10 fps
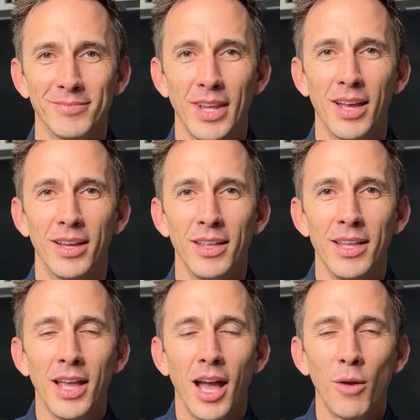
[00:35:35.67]
Yeah.
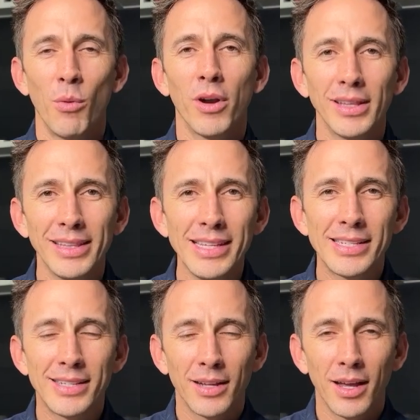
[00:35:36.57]
I want to at
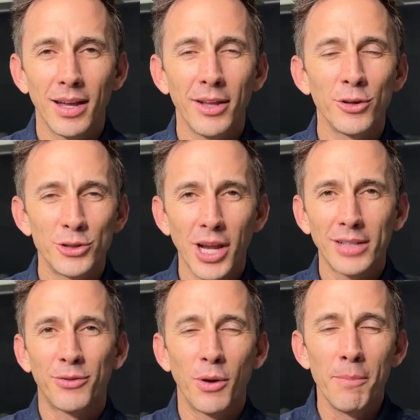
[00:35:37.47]
least
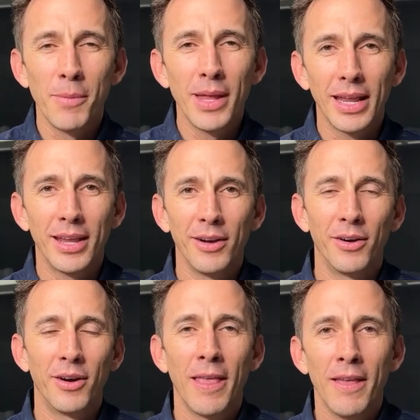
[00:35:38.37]
interject for a minute
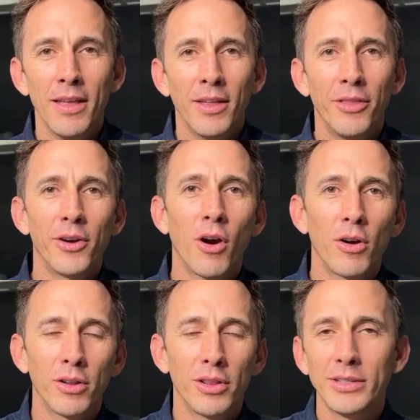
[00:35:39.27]
here. There
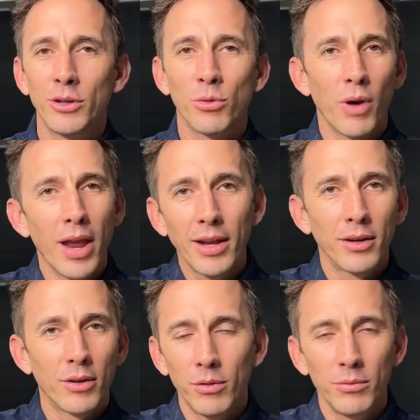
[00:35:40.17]
are these
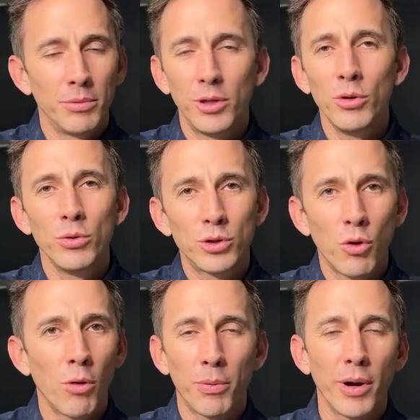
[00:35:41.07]
grand, huge
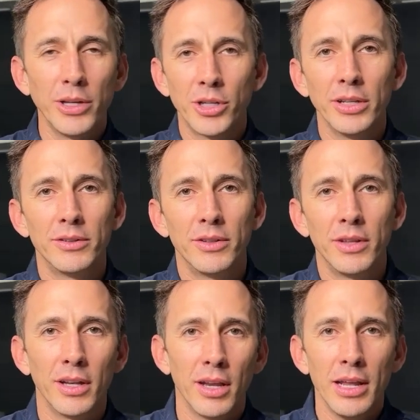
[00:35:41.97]
corporations
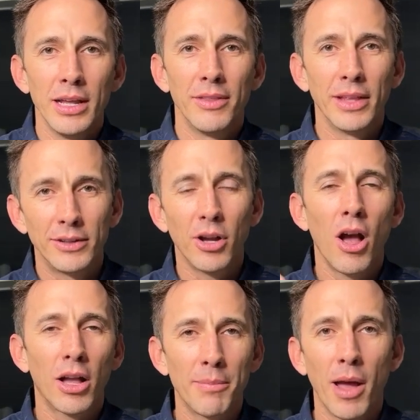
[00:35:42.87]
that
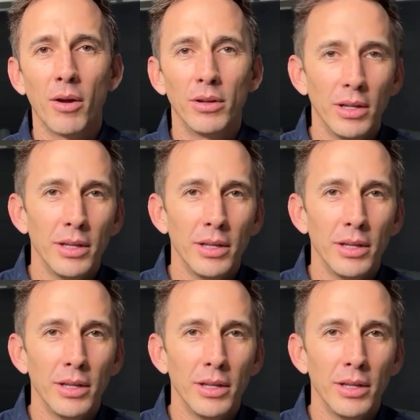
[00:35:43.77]
talk about,